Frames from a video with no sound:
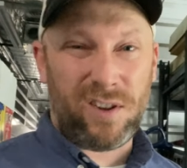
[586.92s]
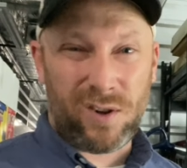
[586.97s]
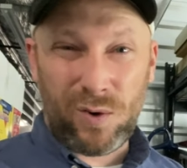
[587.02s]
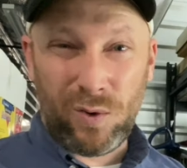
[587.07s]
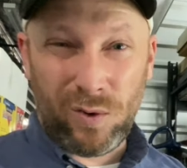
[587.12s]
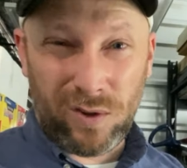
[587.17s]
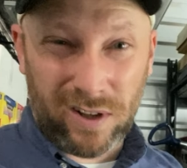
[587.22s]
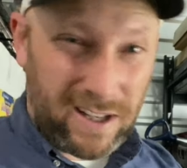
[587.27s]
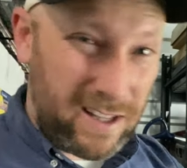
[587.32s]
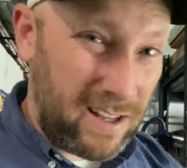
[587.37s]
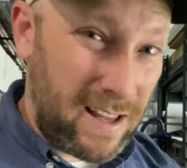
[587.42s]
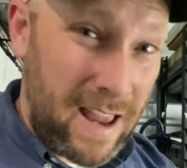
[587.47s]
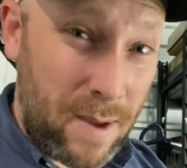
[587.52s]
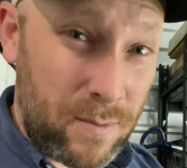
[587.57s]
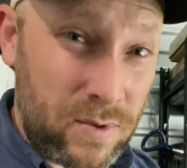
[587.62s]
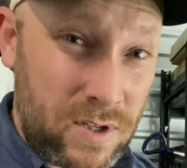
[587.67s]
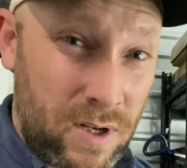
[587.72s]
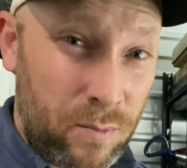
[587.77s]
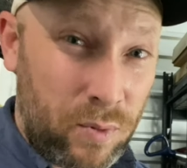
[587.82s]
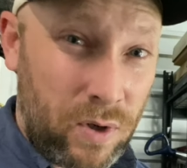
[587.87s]
cool like
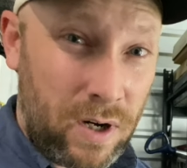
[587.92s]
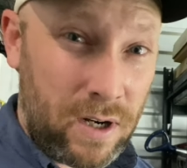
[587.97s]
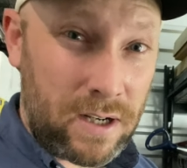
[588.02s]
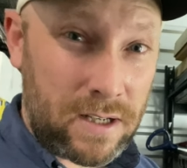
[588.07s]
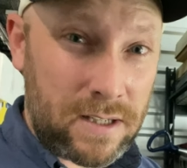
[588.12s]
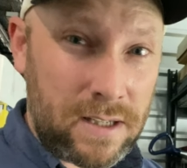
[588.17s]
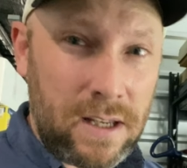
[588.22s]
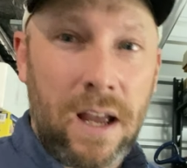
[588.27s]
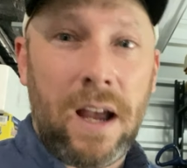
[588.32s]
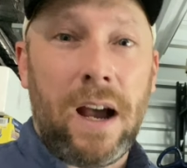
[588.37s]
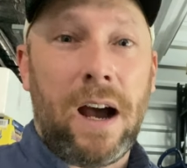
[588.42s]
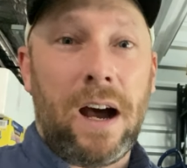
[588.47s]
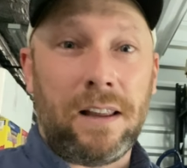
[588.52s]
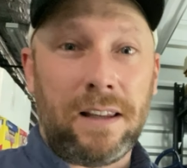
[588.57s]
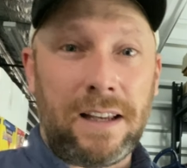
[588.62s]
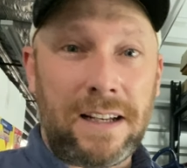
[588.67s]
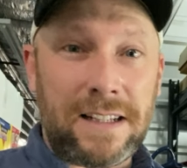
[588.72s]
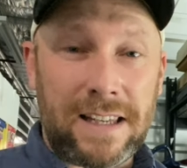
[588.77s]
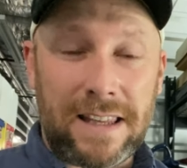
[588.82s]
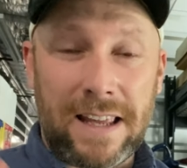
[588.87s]
Amazon products. I'll
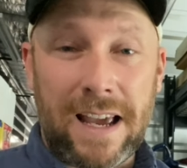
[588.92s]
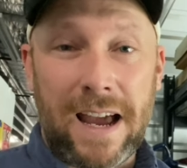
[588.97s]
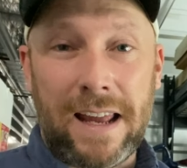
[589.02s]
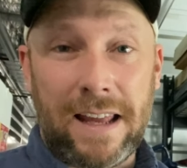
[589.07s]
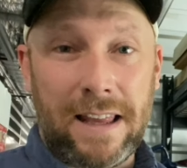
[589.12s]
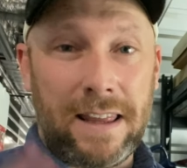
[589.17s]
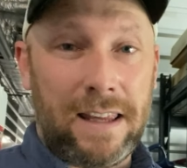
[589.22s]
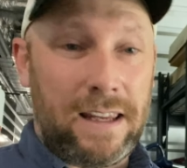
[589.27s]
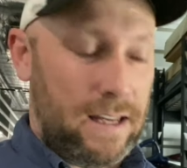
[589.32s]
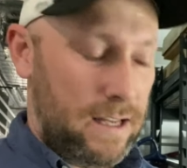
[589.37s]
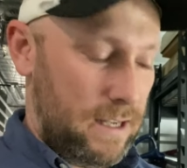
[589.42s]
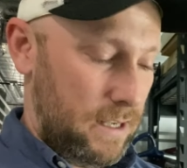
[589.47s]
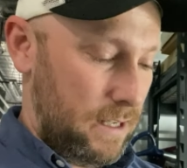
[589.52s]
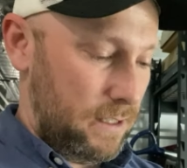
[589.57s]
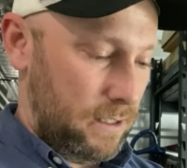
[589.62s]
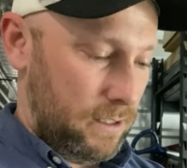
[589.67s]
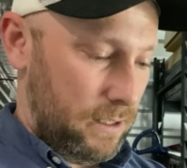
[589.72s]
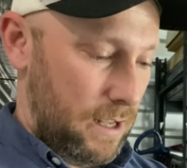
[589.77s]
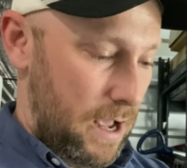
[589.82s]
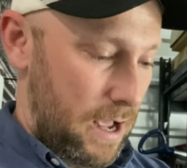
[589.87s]
link to that in the
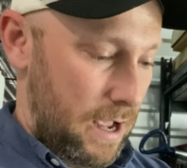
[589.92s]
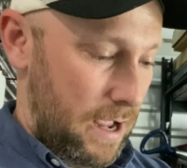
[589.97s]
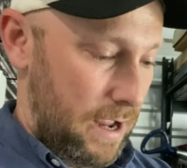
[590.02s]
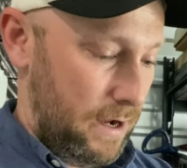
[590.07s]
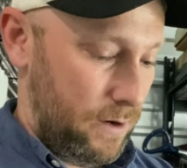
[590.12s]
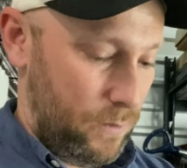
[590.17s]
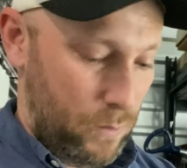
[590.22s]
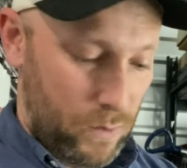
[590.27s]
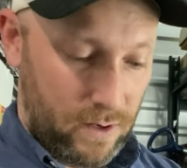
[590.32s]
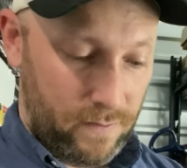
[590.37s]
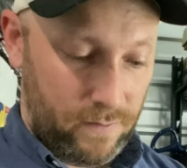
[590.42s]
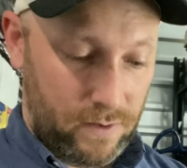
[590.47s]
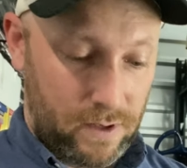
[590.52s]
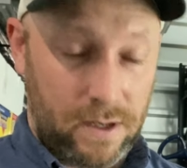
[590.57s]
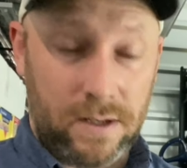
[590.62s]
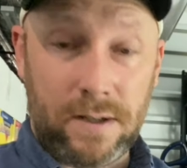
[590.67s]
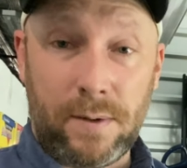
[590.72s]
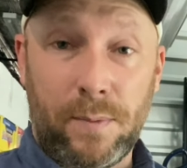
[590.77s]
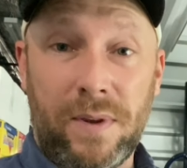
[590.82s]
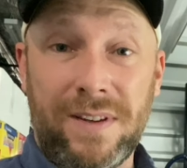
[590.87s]
little eye or whatever it
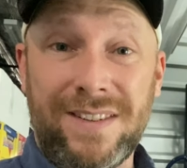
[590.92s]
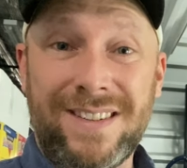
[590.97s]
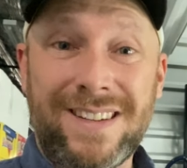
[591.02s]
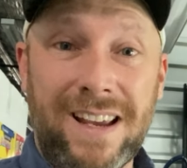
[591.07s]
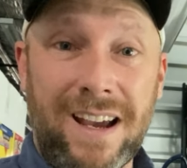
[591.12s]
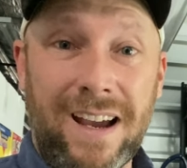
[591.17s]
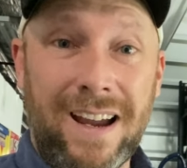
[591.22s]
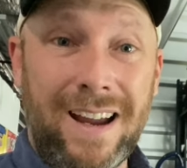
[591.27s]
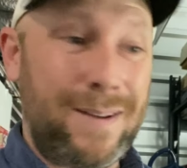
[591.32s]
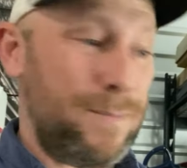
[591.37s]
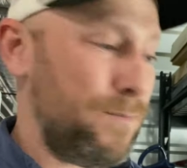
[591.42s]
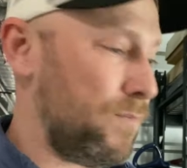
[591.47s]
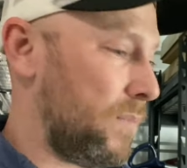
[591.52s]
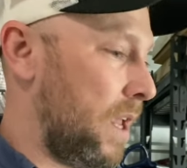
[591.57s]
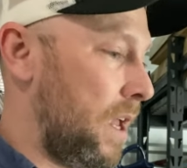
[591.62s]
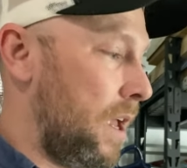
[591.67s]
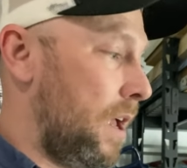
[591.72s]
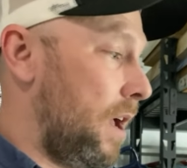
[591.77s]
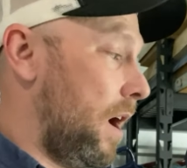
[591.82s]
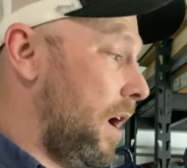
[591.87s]
is up in the sky.
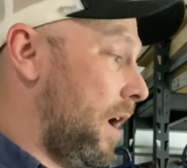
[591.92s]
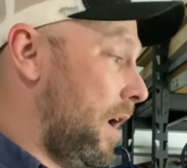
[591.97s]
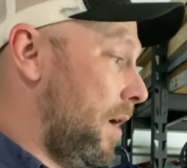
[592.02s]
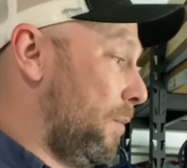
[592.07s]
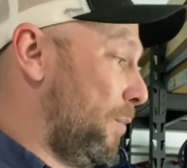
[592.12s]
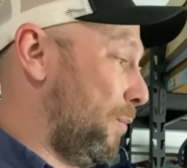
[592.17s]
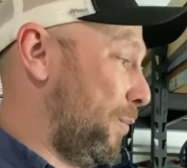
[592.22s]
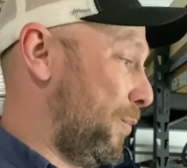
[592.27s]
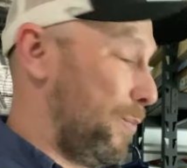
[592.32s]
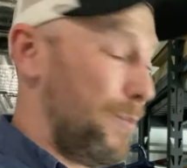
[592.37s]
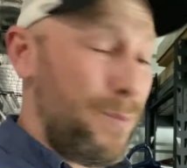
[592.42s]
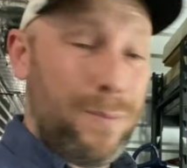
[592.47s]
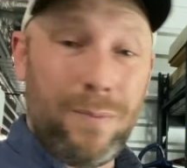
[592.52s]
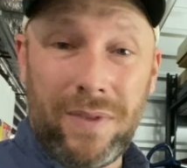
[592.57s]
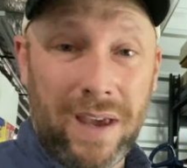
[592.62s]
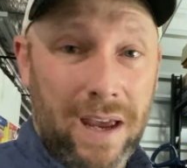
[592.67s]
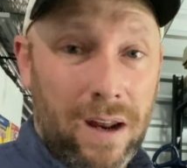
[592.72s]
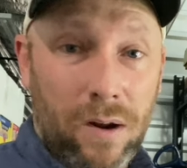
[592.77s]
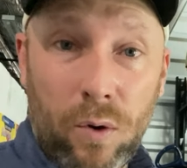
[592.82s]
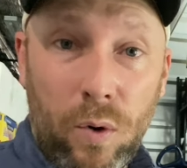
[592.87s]

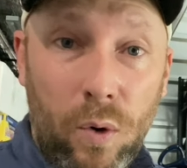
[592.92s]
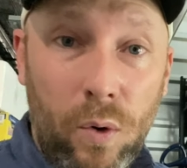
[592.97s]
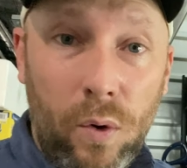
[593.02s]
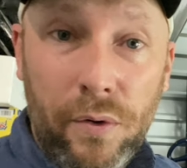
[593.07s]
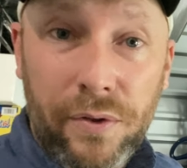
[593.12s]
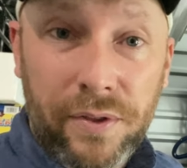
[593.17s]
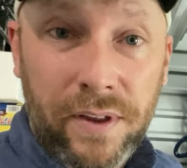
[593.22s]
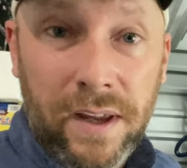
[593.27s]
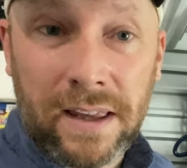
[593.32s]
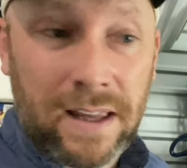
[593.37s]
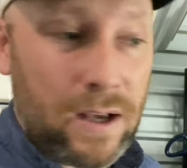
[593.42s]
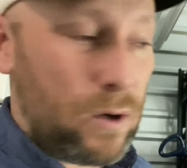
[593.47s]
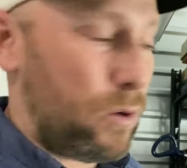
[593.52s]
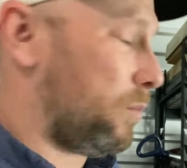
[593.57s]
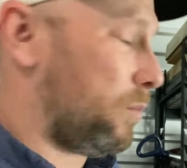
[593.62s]
That whole thing, that whole